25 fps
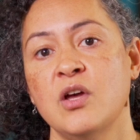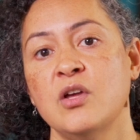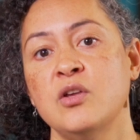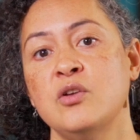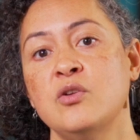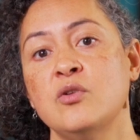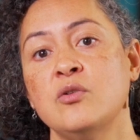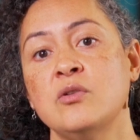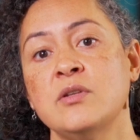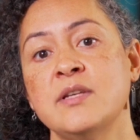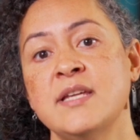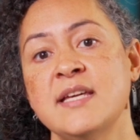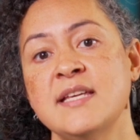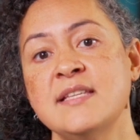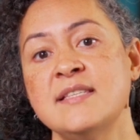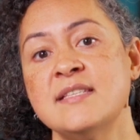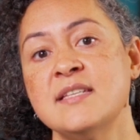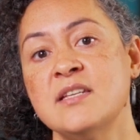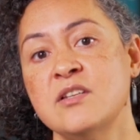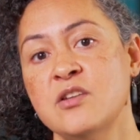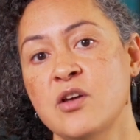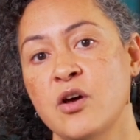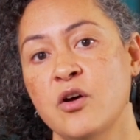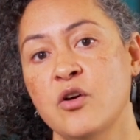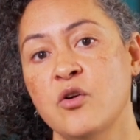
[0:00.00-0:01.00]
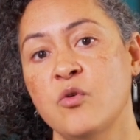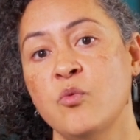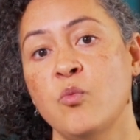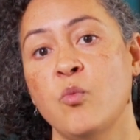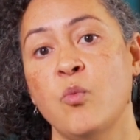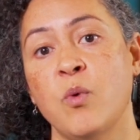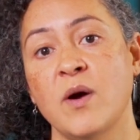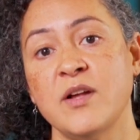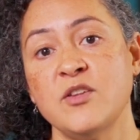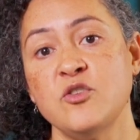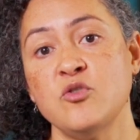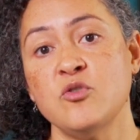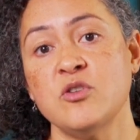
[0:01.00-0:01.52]
You'll need to know
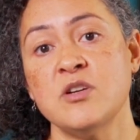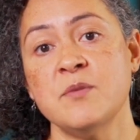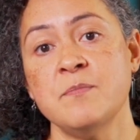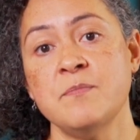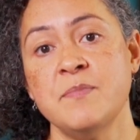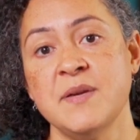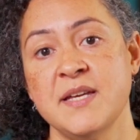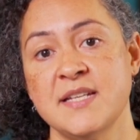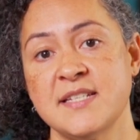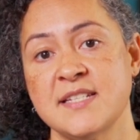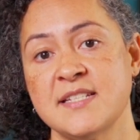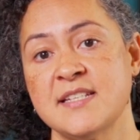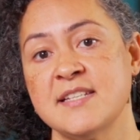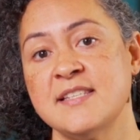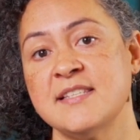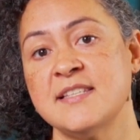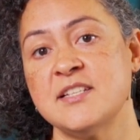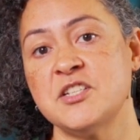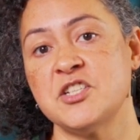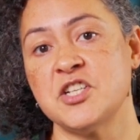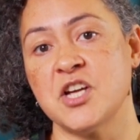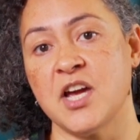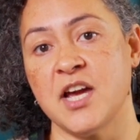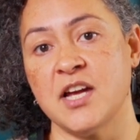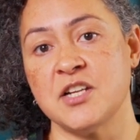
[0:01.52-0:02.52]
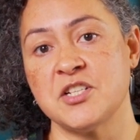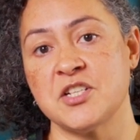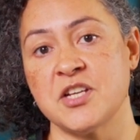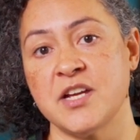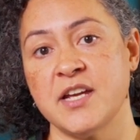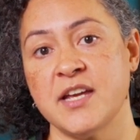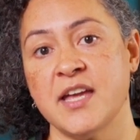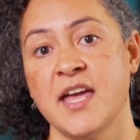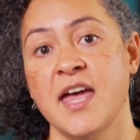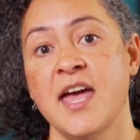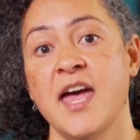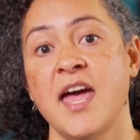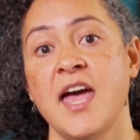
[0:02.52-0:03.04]
what your competitors are
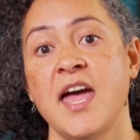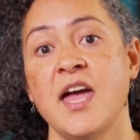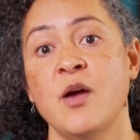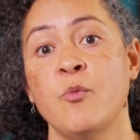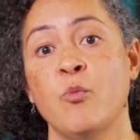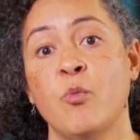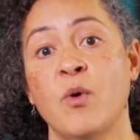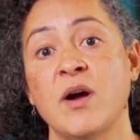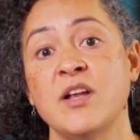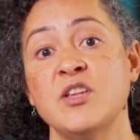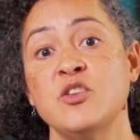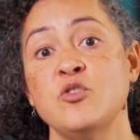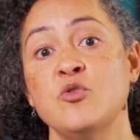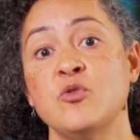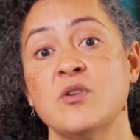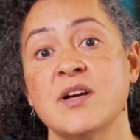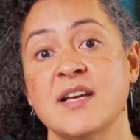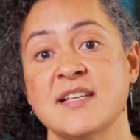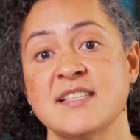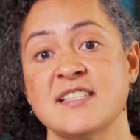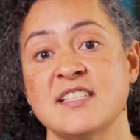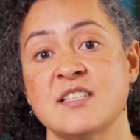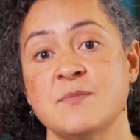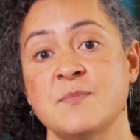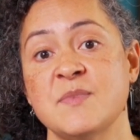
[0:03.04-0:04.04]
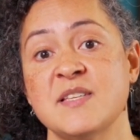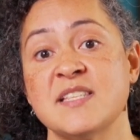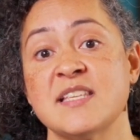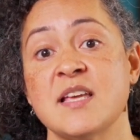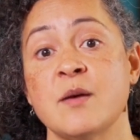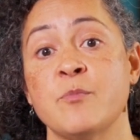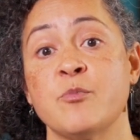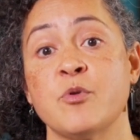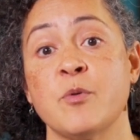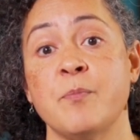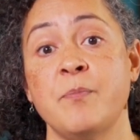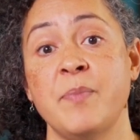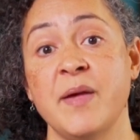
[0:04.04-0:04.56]
charging and what your customers are
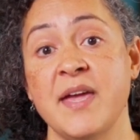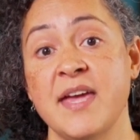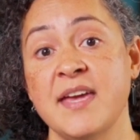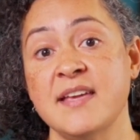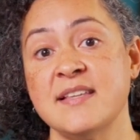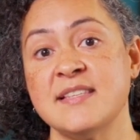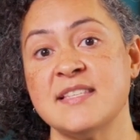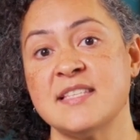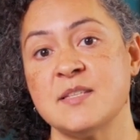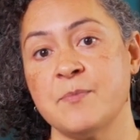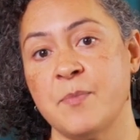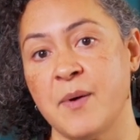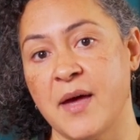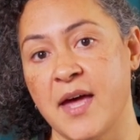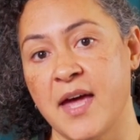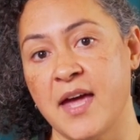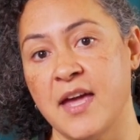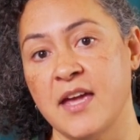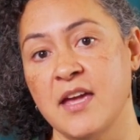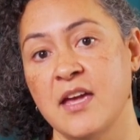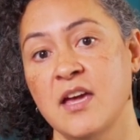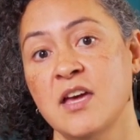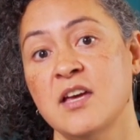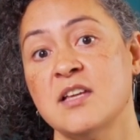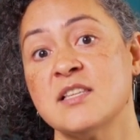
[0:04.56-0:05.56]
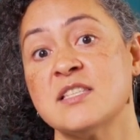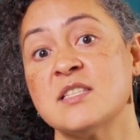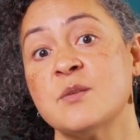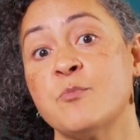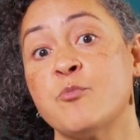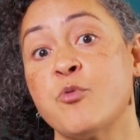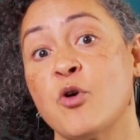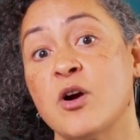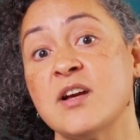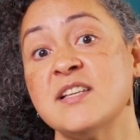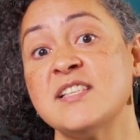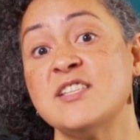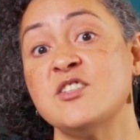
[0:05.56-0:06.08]
prepared to pay to
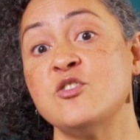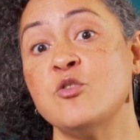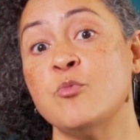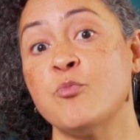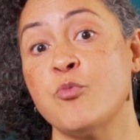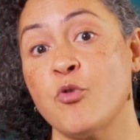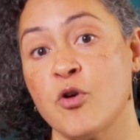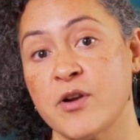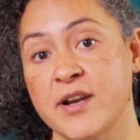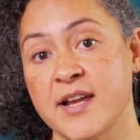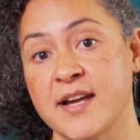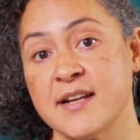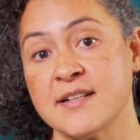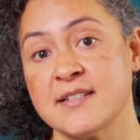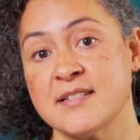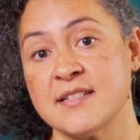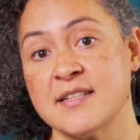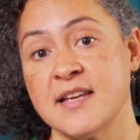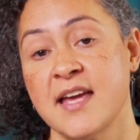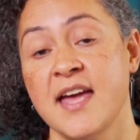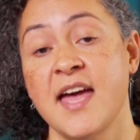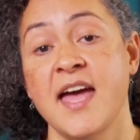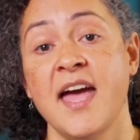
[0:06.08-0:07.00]
price your product